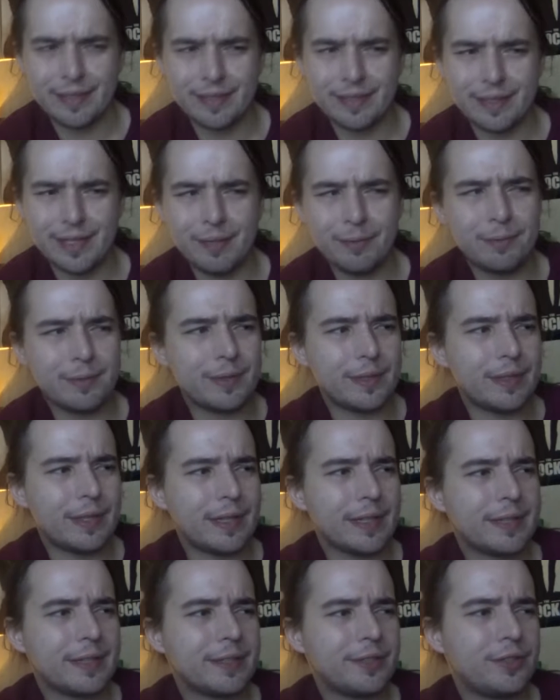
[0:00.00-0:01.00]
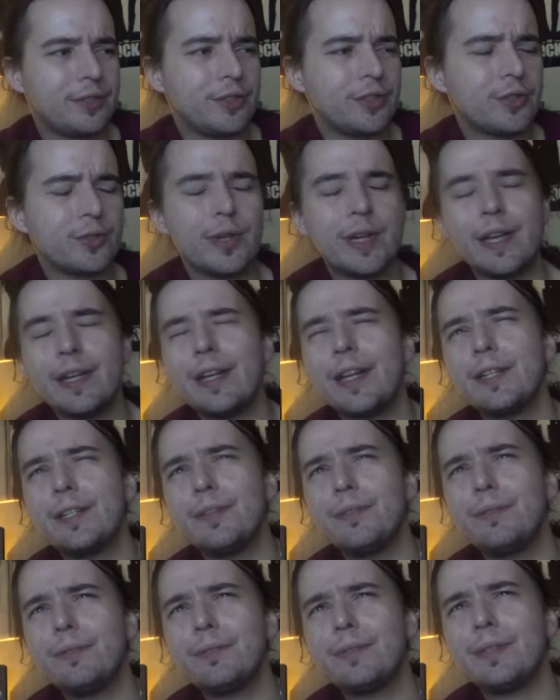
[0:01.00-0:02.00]
that was like just and I
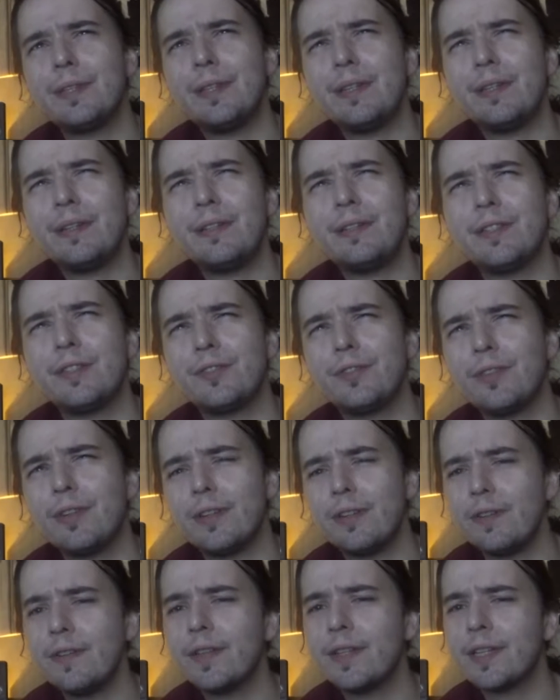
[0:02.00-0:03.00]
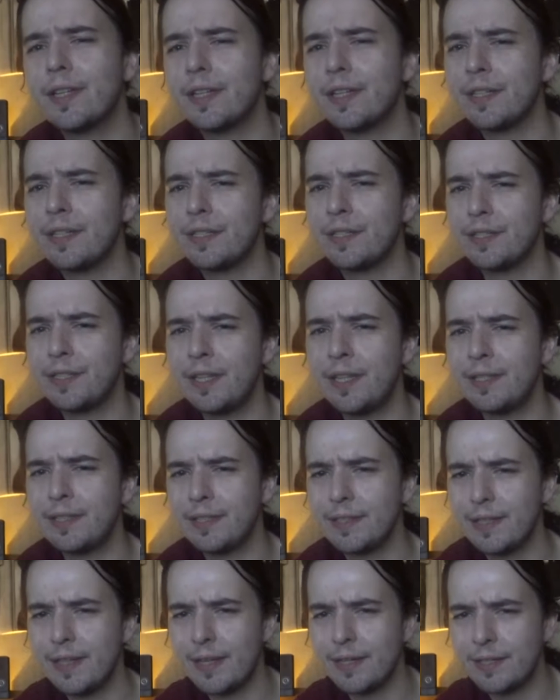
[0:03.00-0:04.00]
knew in the trailer they kind of
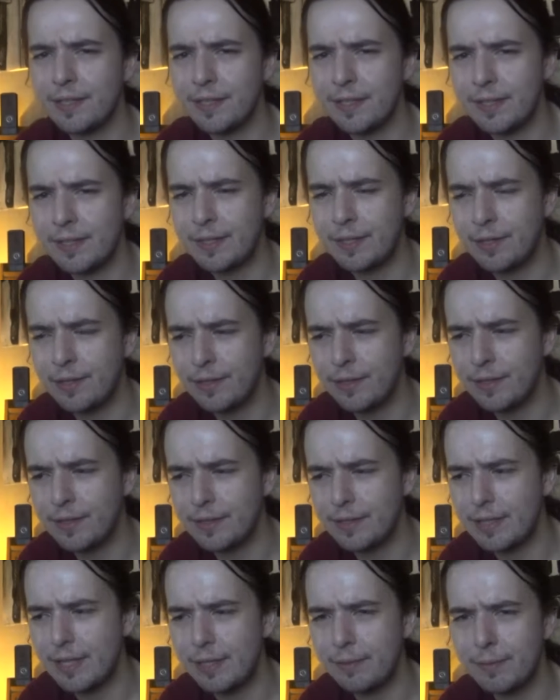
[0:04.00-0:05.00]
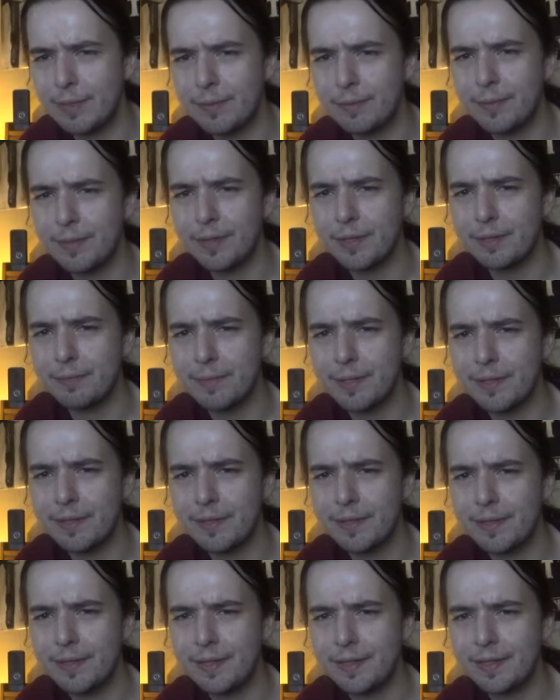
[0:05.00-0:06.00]
hinted at that her and Nightwing were gonna be a
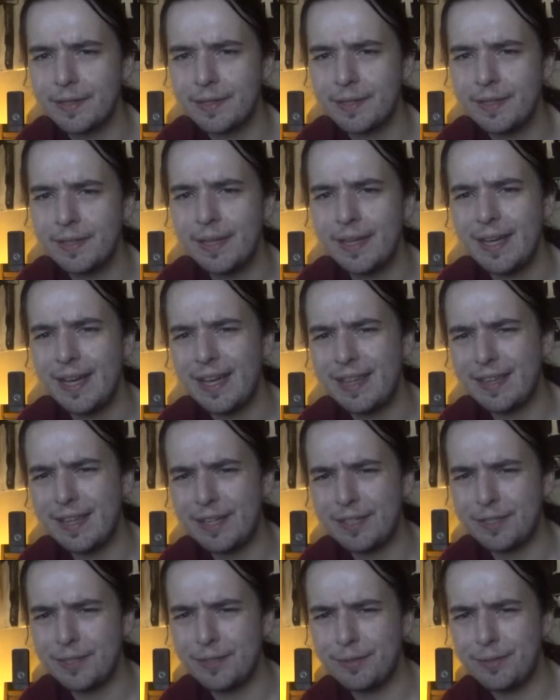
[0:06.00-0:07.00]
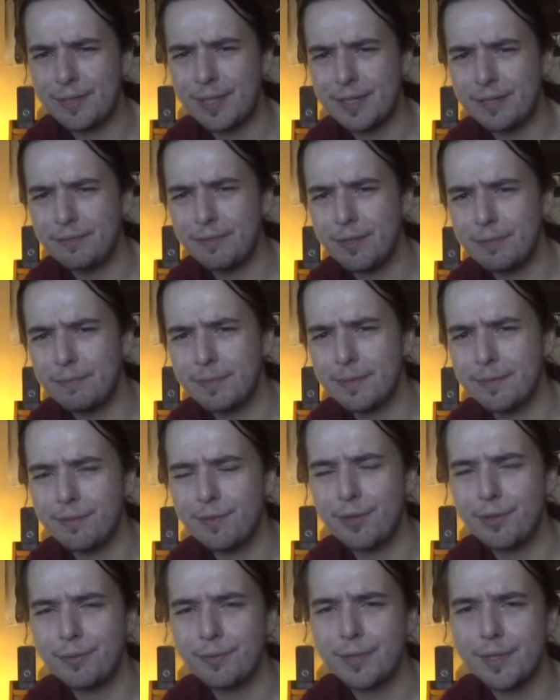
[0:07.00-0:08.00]
thing, and that too kind of rubbed me the
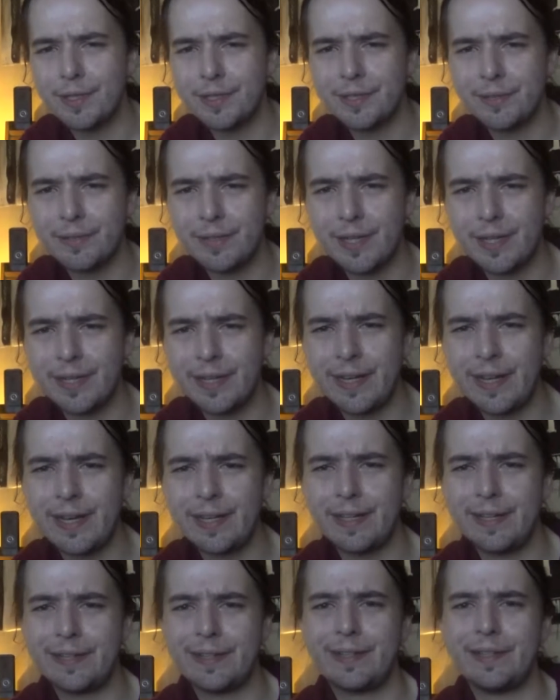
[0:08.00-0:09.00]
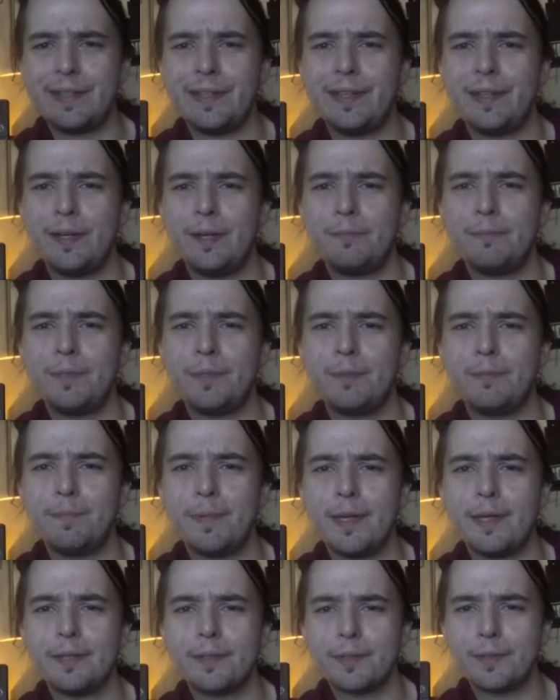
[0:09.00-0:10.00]
wrong way. So it kind of had like a uphill
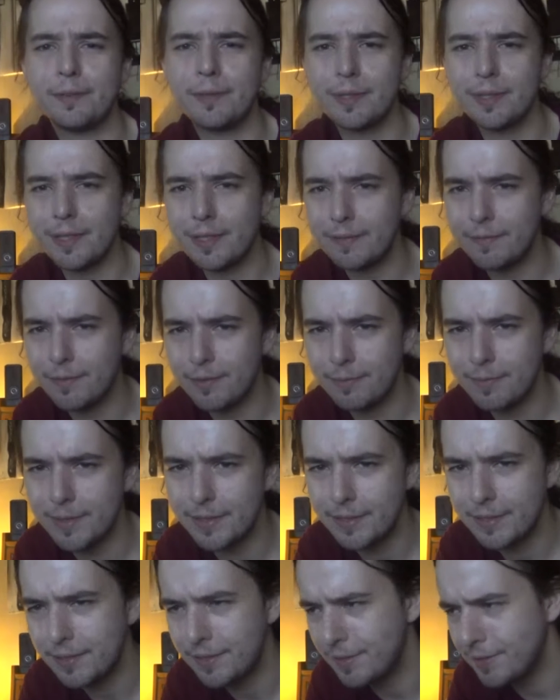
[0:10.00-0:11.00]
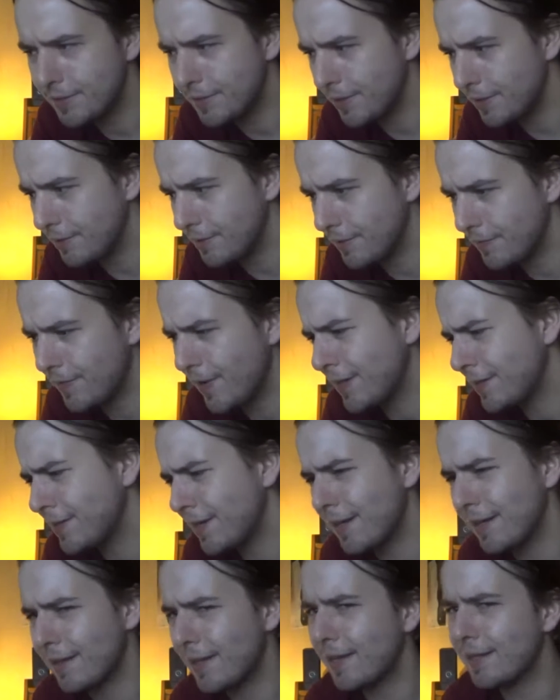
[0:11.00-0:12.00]
battle going in for me. So the fact that
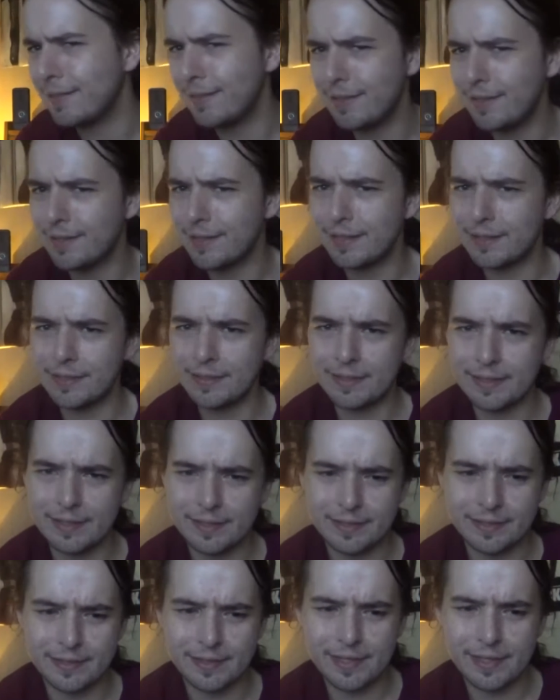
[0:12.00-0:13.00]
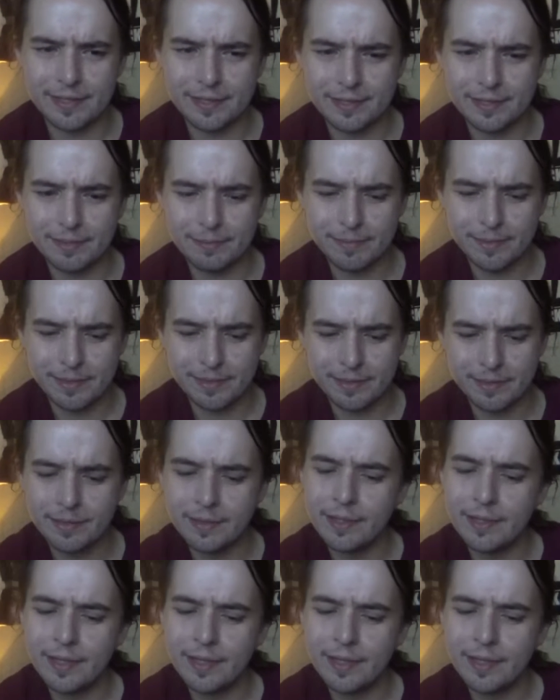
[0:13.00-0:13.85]
I like it, I guess, is saying something.